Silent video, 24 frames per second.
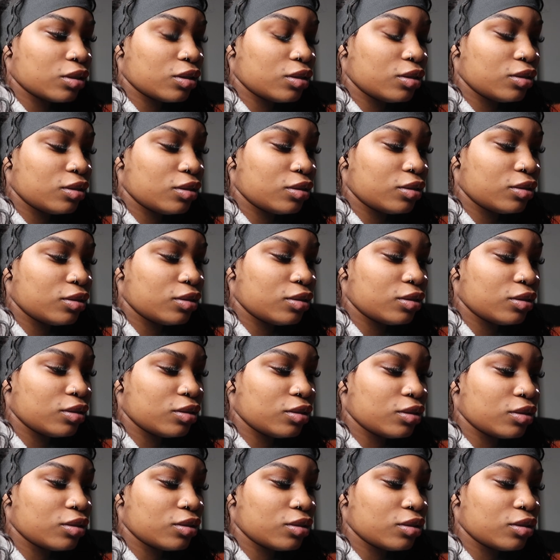
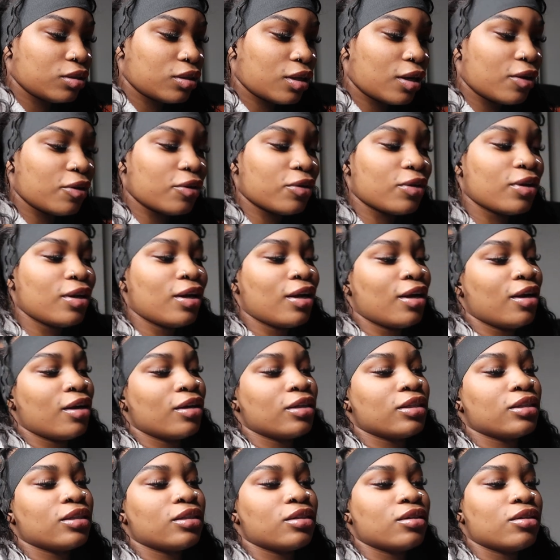Uh oh.
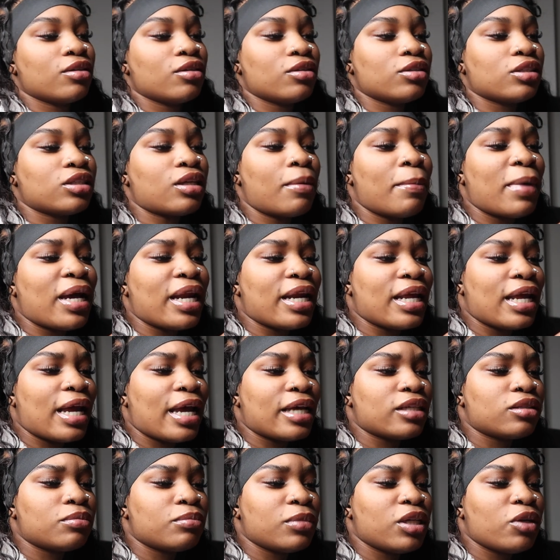Somebody
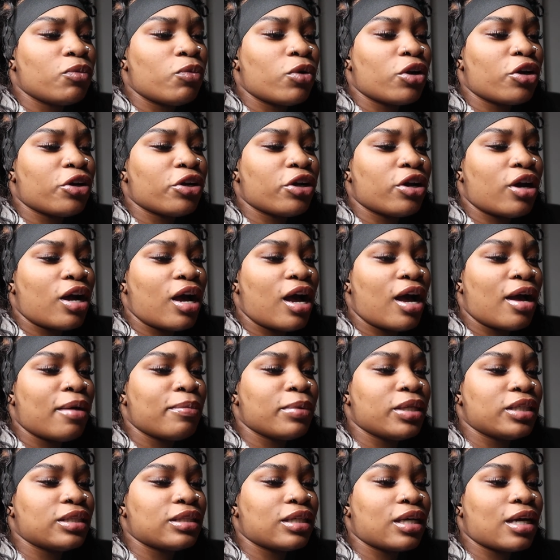asked me what are your
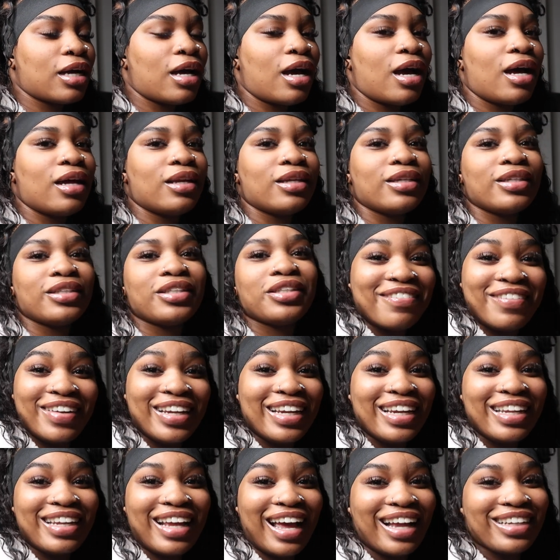hobbies in college.
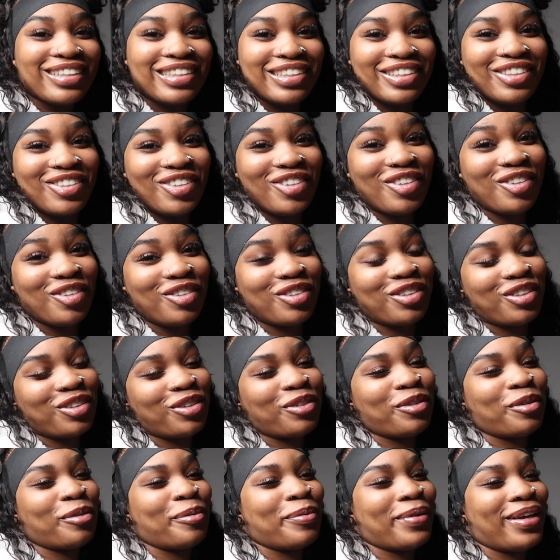Really, I just do
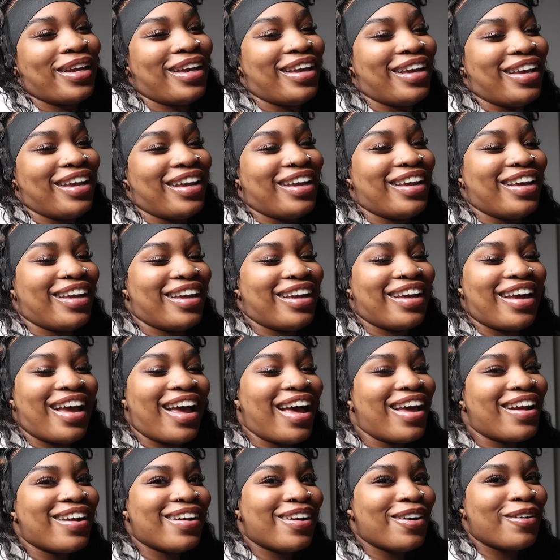YouTube and
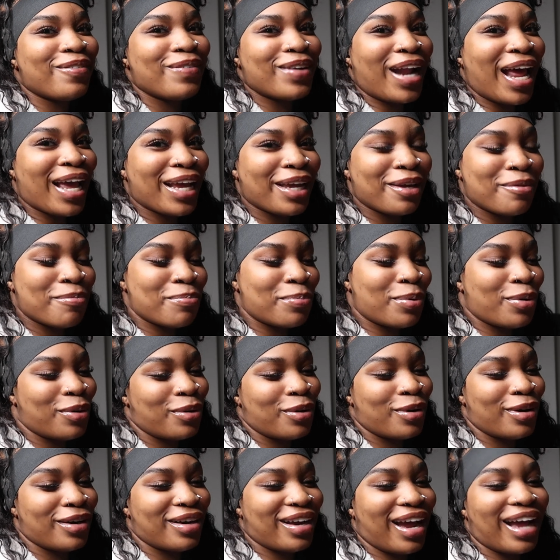I don't know, when I get
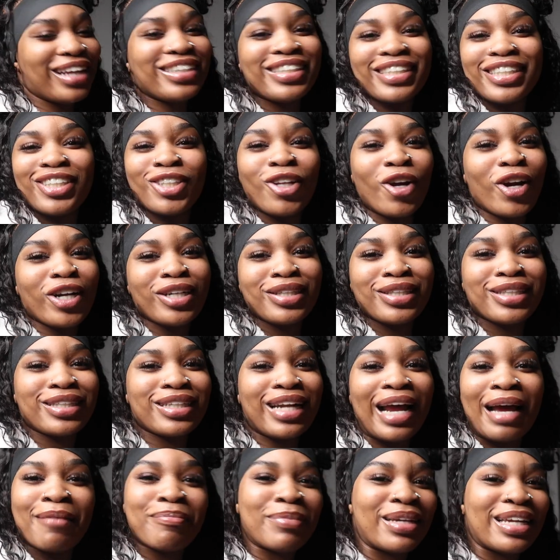bored, I just start
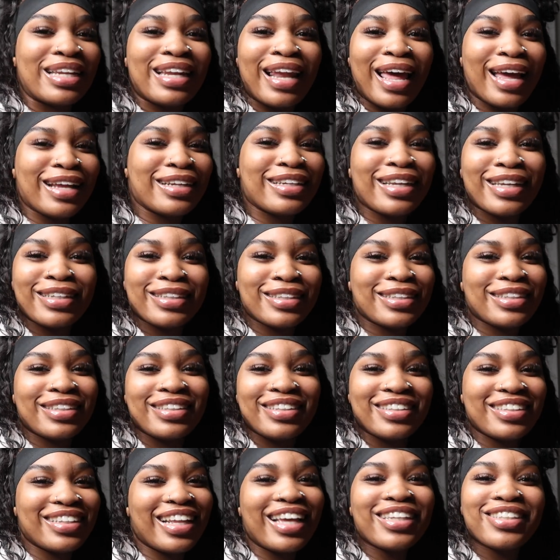shopping. Like that's
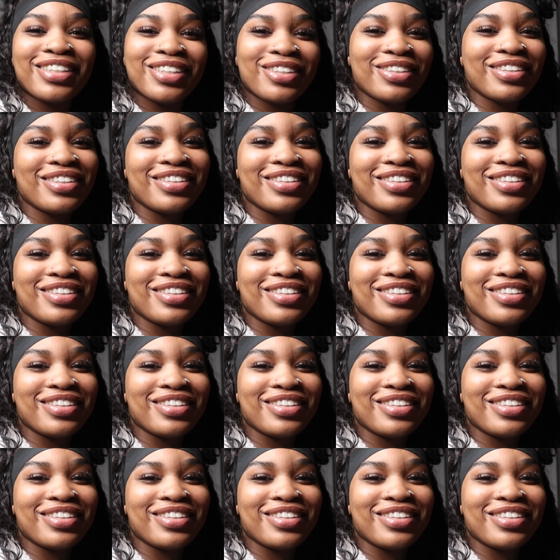that's